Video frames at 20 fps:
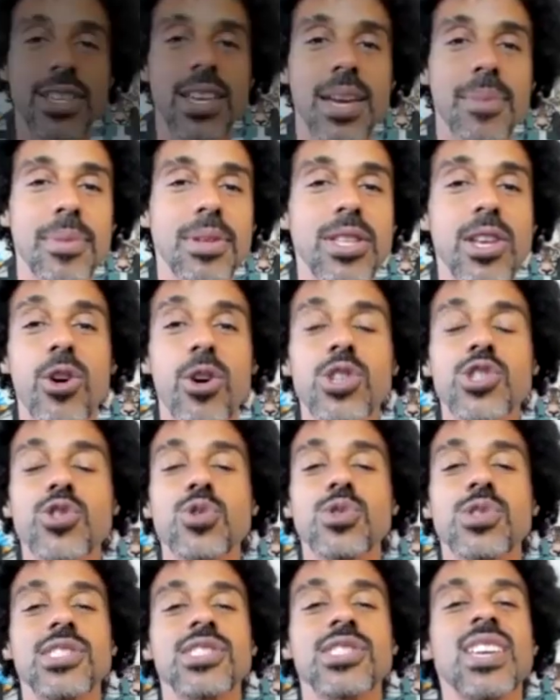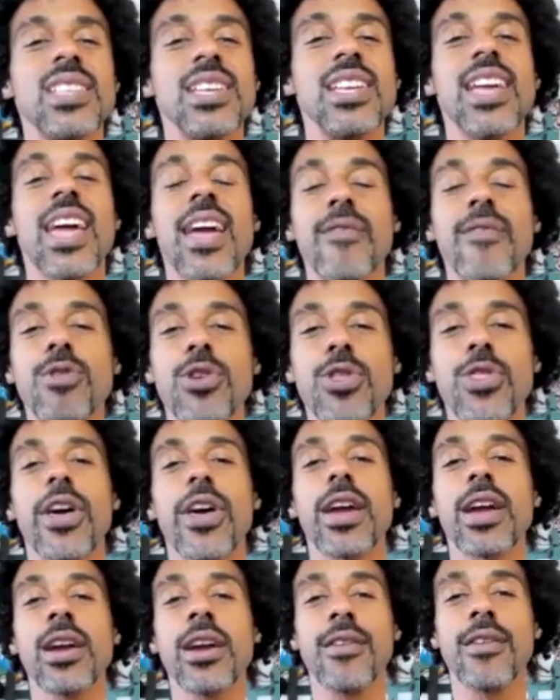Kemet, they also used to say that
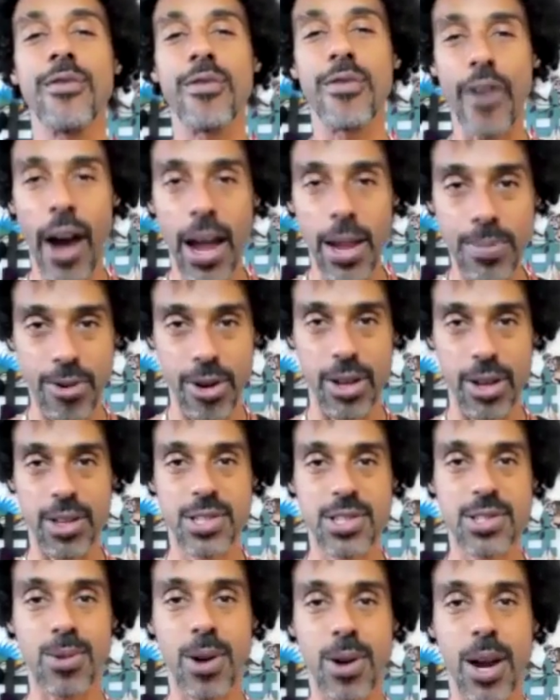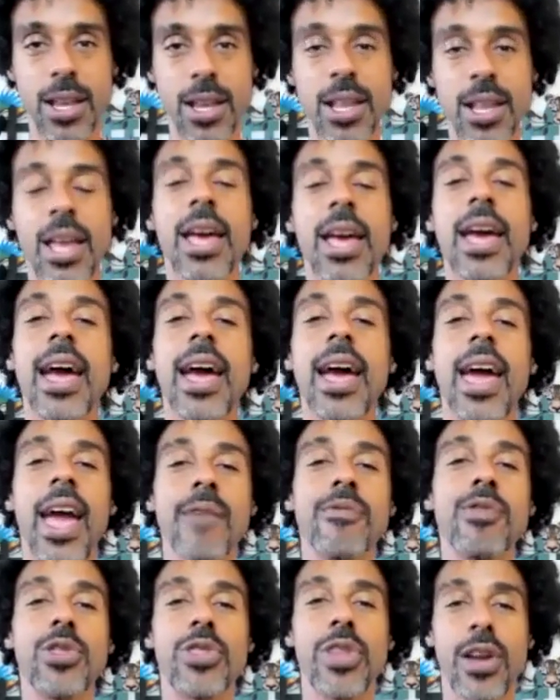everything vibrates, right?
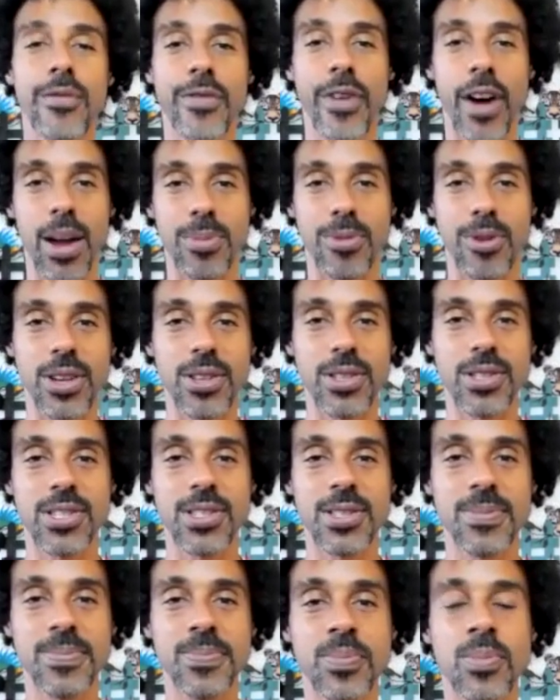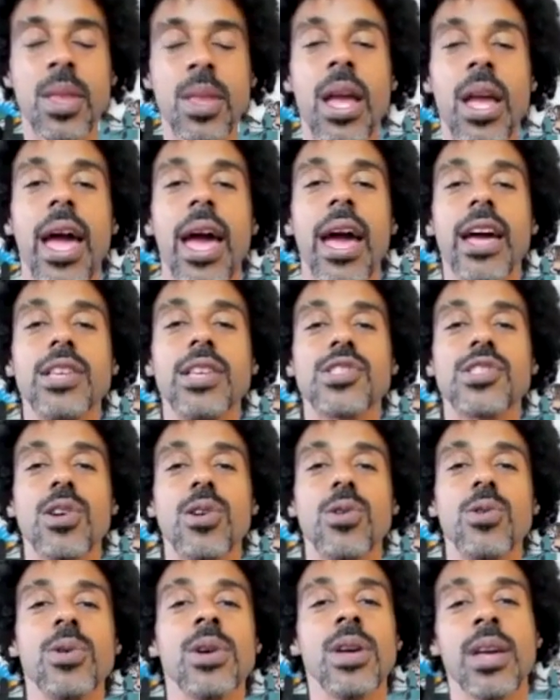Everything vibrates. And
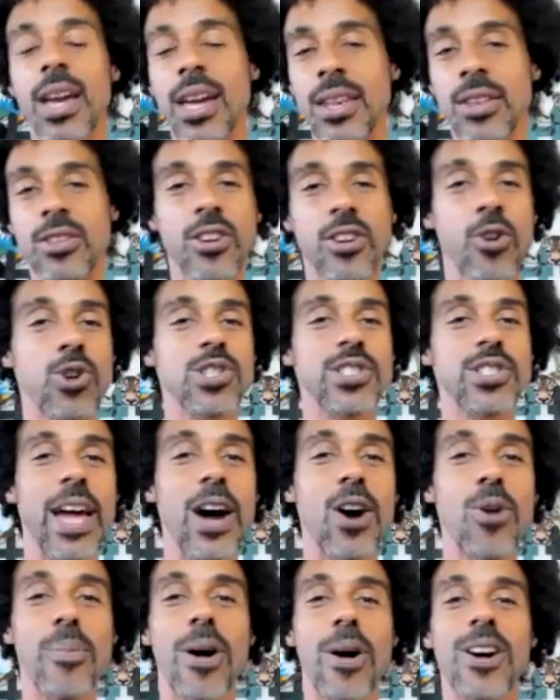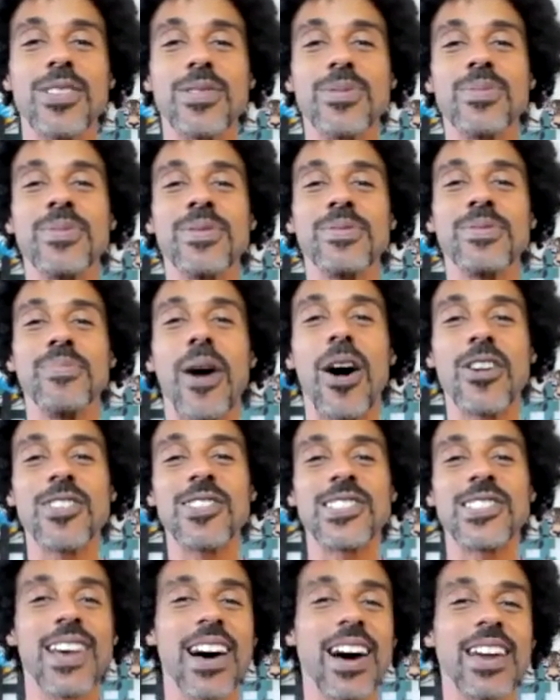so, and of course, now modern
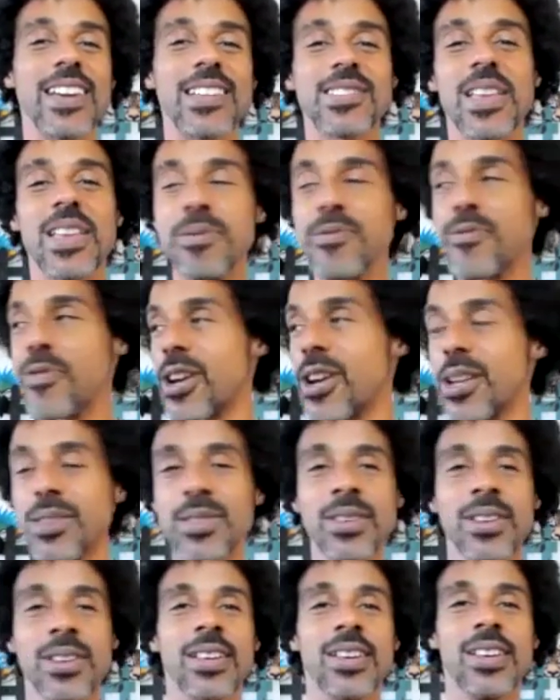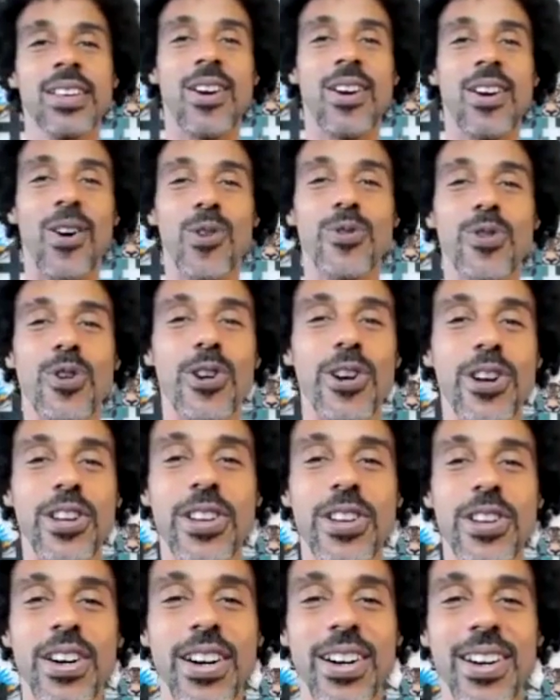science, they fucking over in
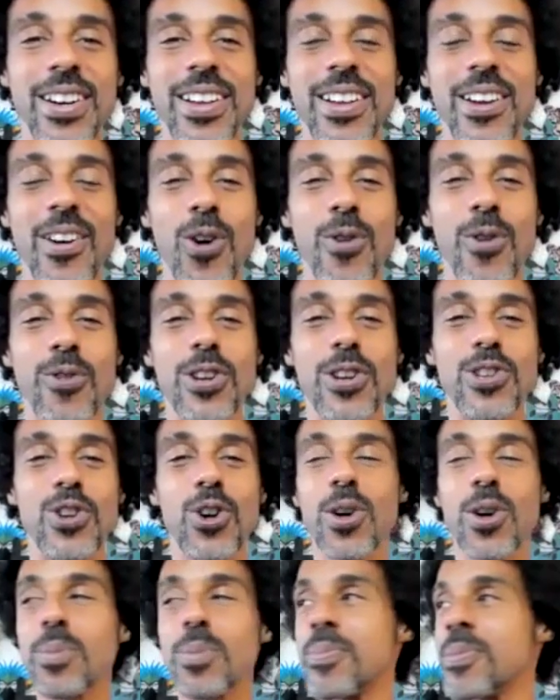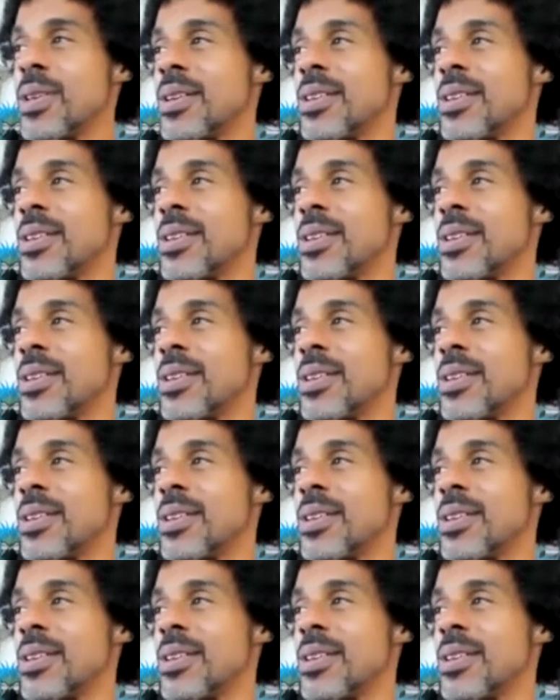Europe,